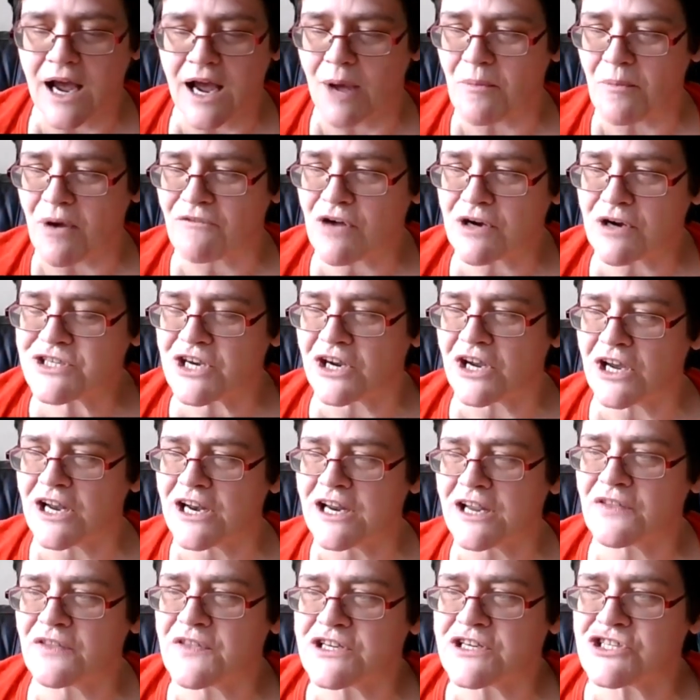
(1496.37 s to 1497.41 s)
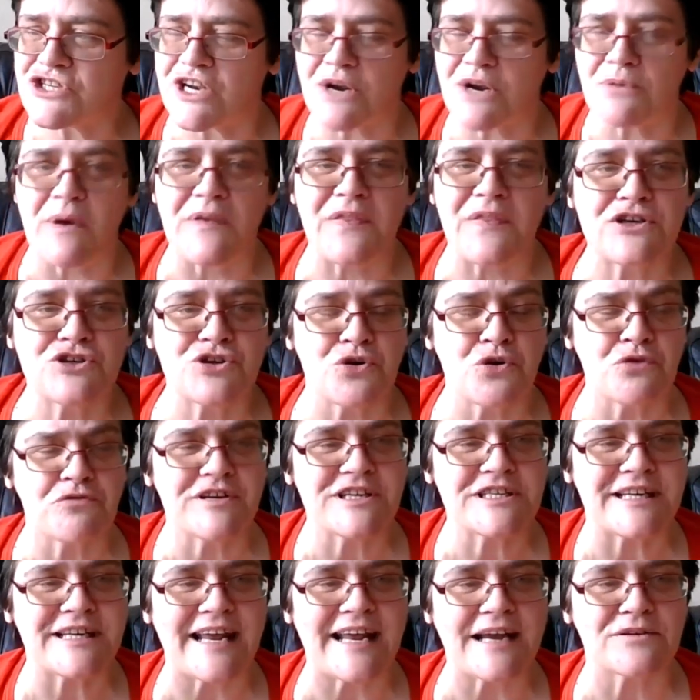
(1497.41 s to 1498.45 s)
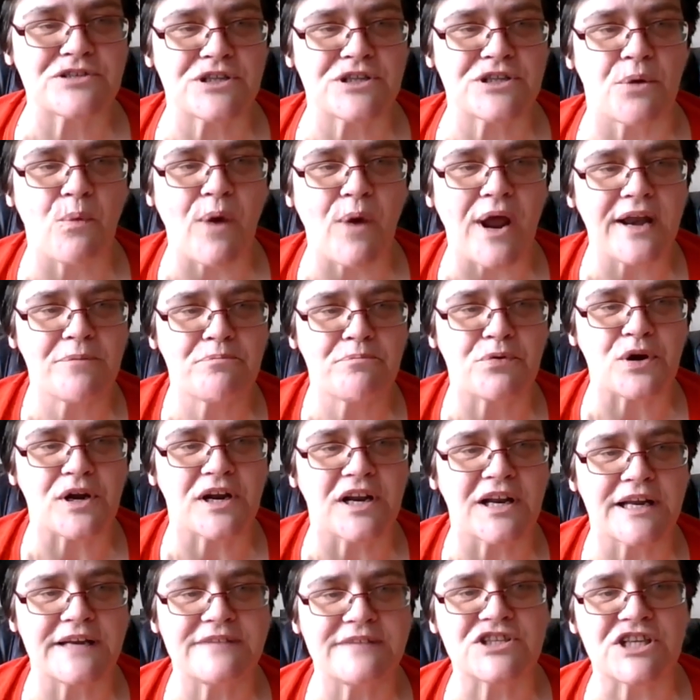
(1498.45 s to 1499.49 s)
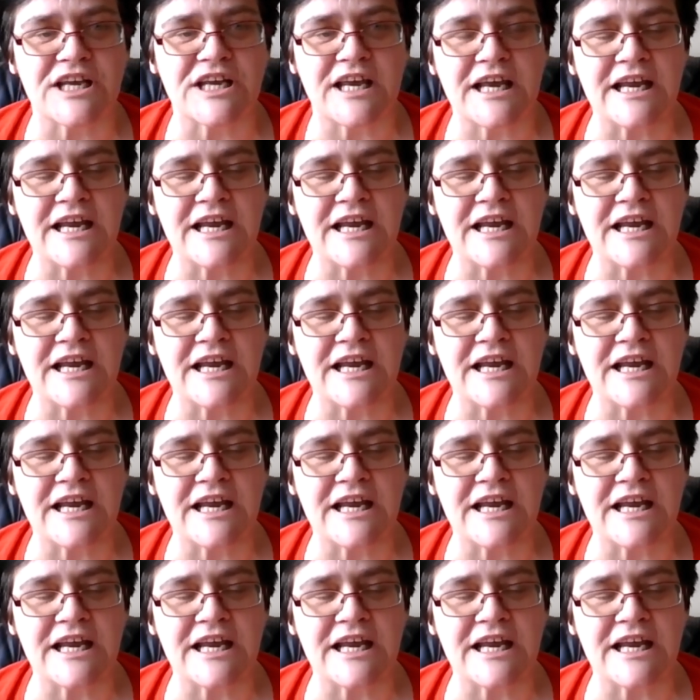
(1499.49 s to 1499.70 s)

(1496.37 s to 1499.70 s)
I wrote it earlier this year when the Tories announced that when Britain leaves the